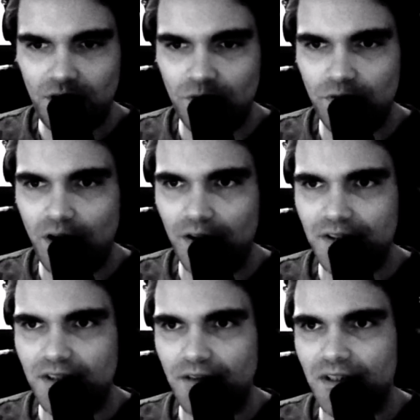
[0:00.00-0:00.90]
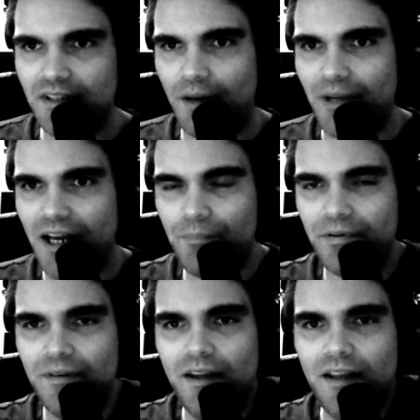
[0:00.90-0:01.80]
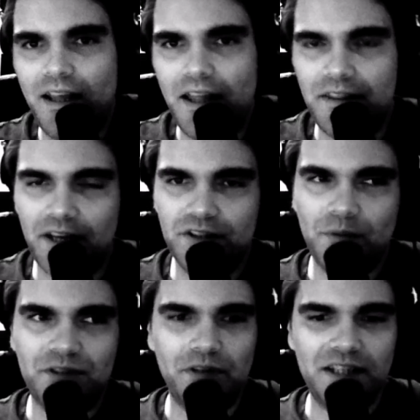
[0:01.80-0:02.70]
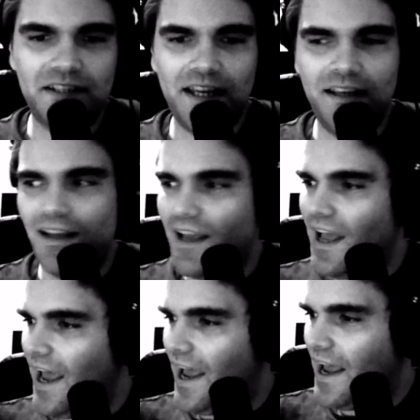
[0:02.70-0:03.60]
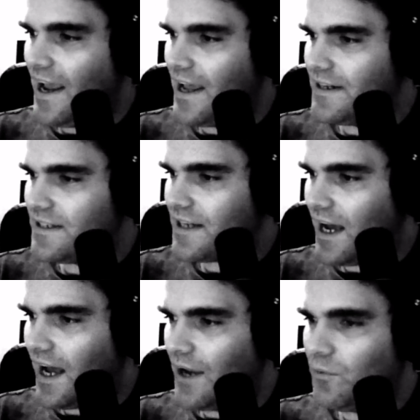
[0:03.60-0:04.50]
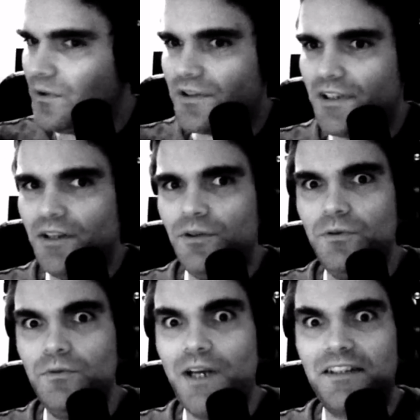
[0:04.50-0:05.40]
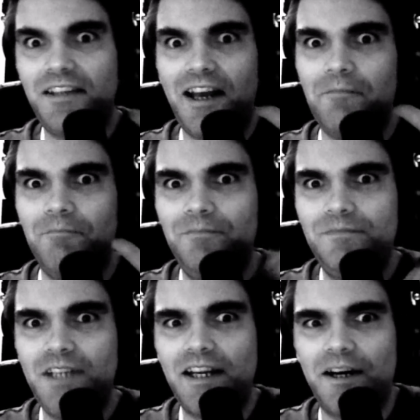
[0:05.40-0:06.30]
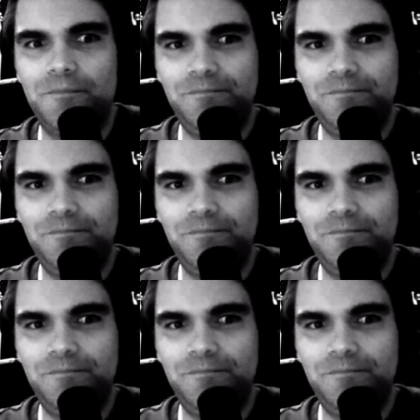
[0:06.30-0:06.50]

for all the stuff that's coming up. Thank you so much for listening, and I will see you next time. Take care.